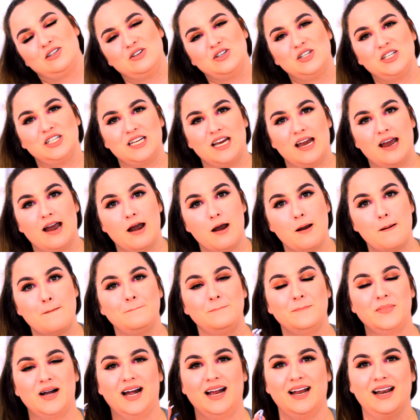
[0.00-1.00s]
to share
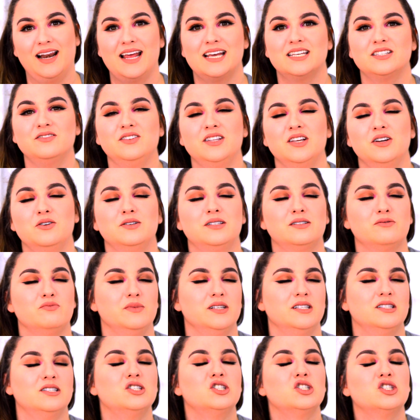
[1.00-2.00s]
my last video. It
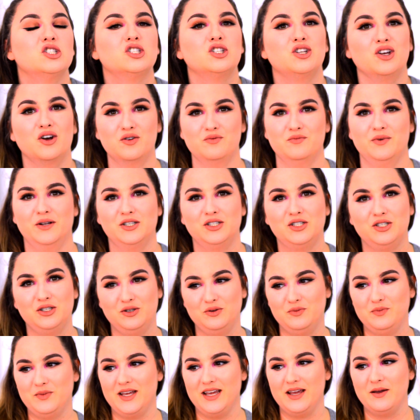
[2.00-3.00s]
means so much
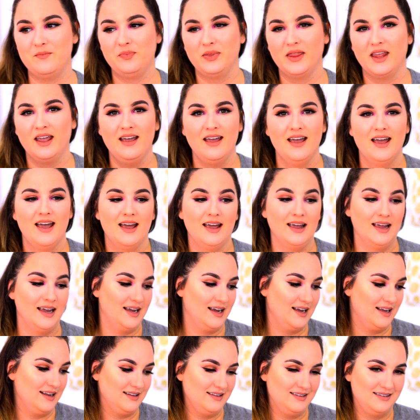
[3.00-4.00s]
to me.
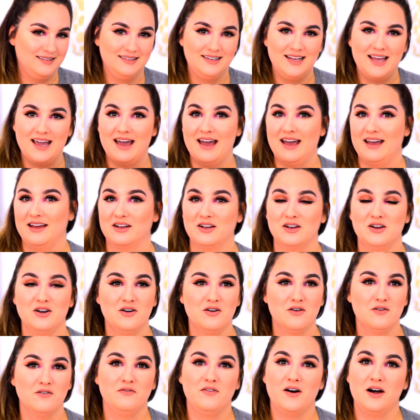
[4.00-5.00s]
And yeah,
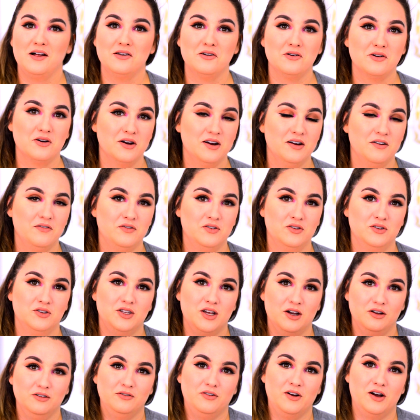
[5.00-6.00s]
go follow her if you
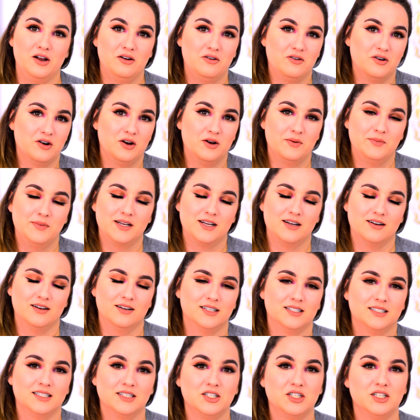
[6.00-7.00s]
don't follow her,
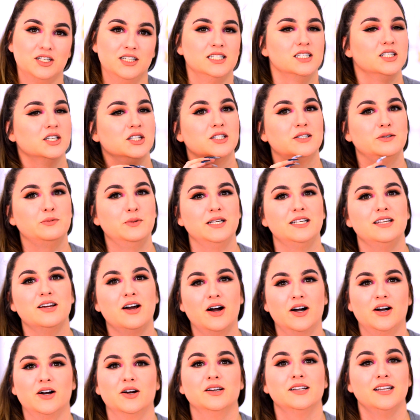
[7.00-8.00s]
because she's a
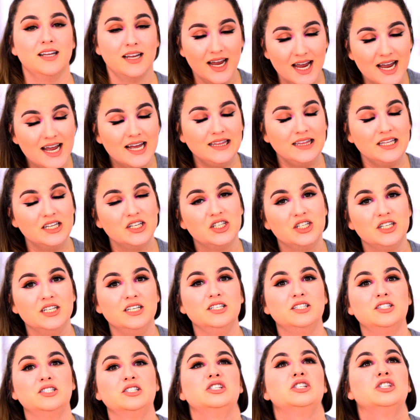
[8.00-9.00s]
sweetheart and
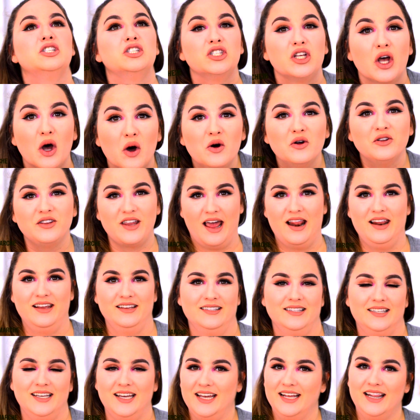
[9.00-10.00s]
she's so
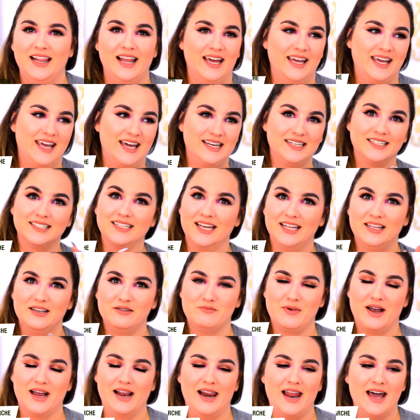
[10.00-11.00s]
talented, like I said
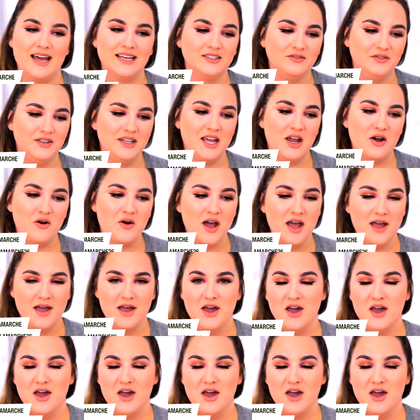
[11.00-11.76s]
in my last video.